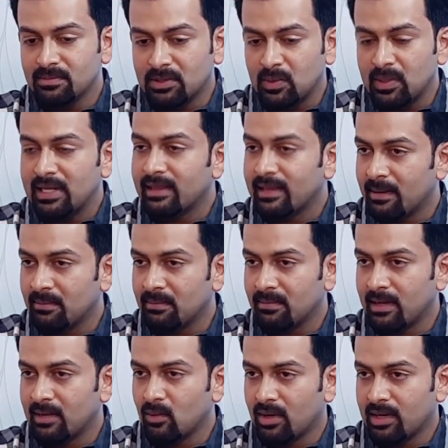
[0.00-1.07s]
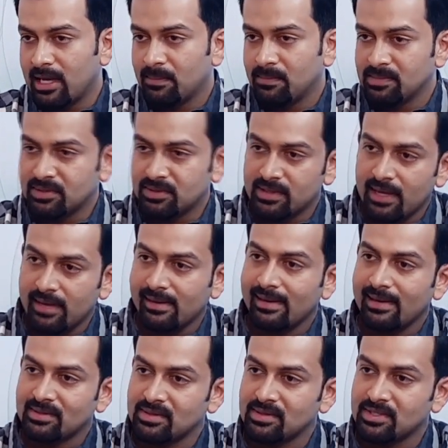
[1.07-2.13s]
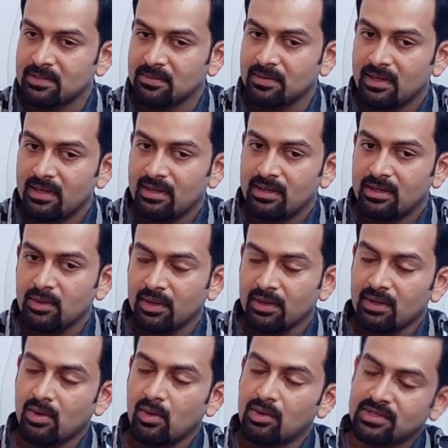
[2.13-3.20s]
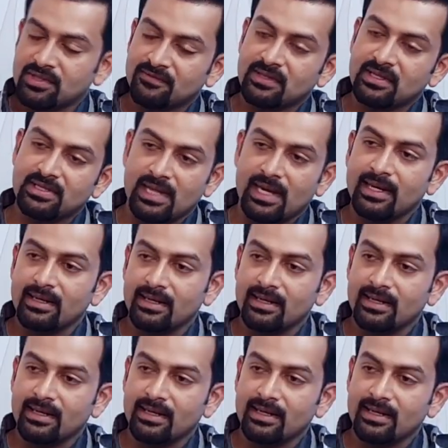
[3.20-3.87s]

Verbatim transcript: between them and what happens their relationship during the course of these nine